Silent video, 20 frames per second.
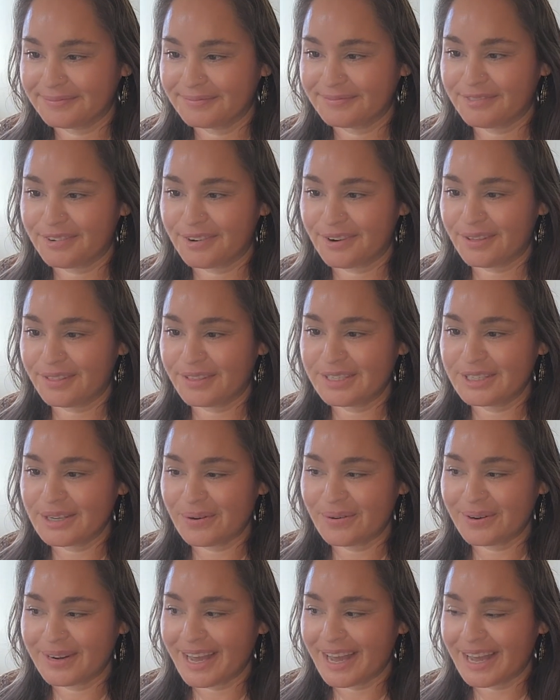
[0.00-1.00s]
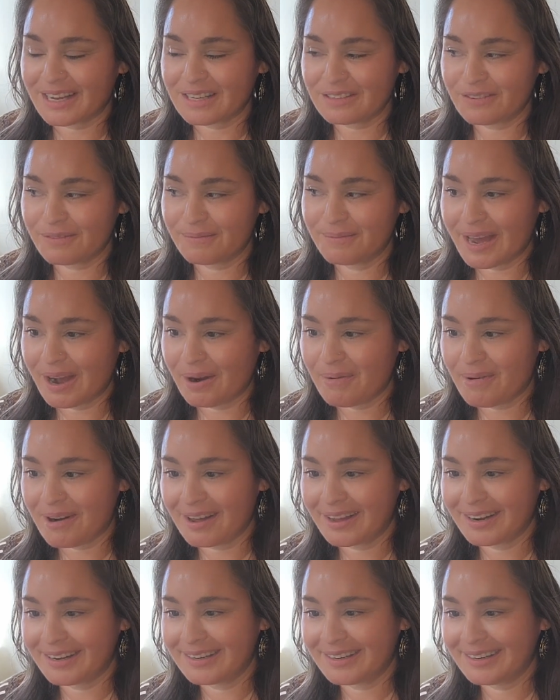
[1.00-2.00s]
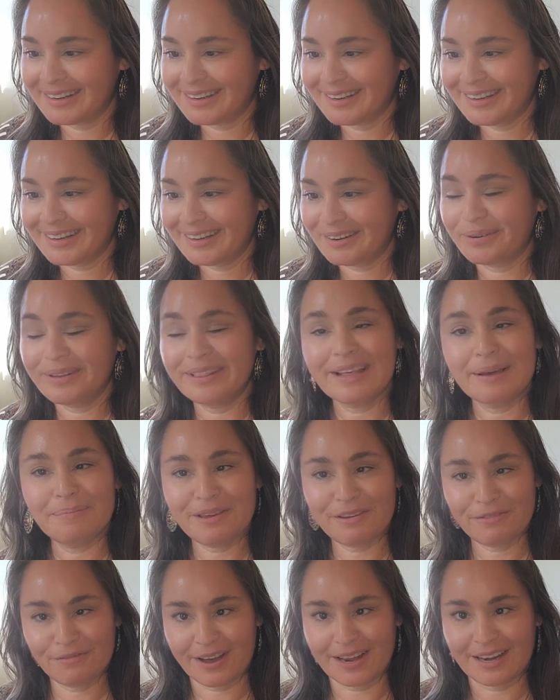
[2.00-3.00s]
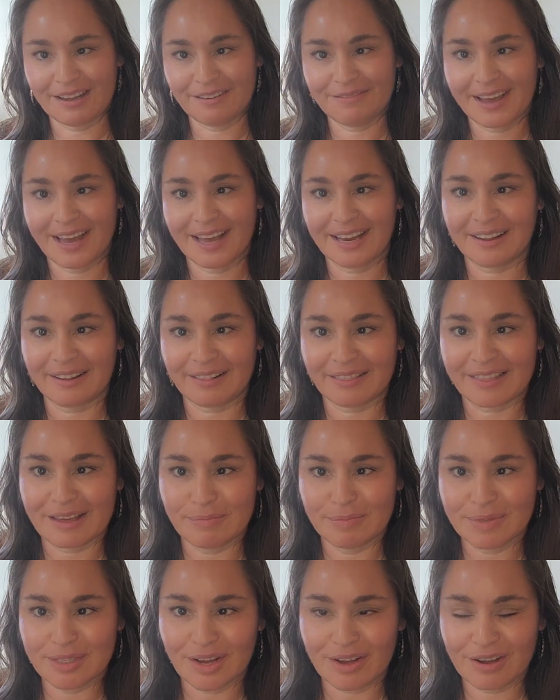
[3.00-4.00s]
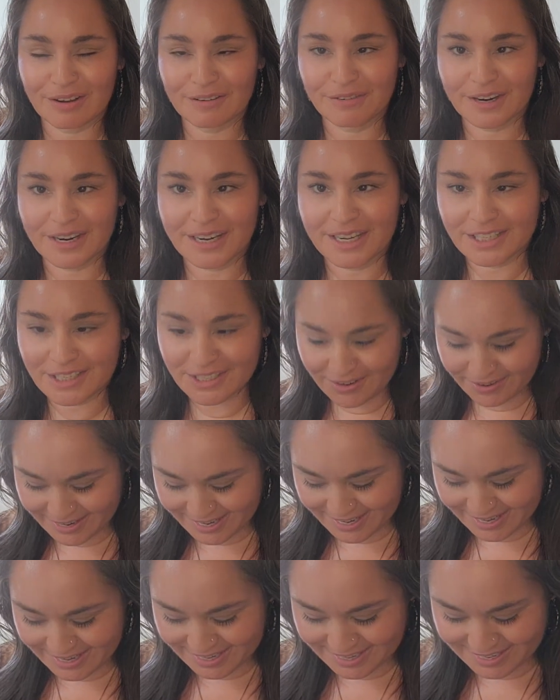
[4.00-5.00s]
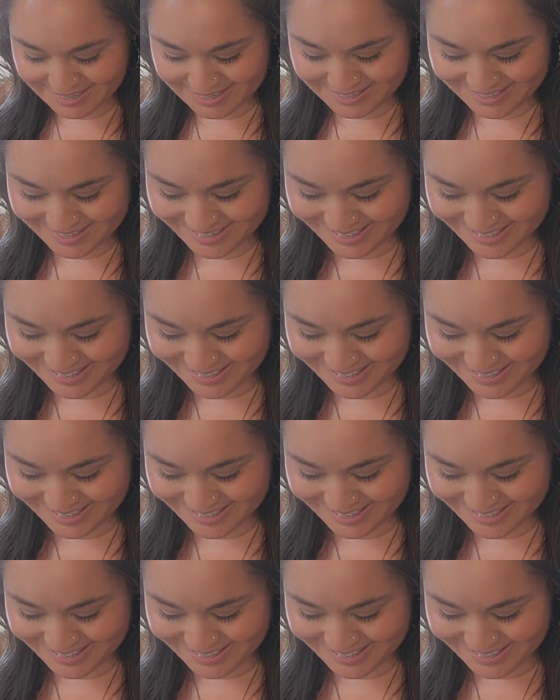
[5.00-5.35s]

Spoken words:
For all the zodiacs from now on. Wouldn't that be funny if I had a little theme song for each zodiac?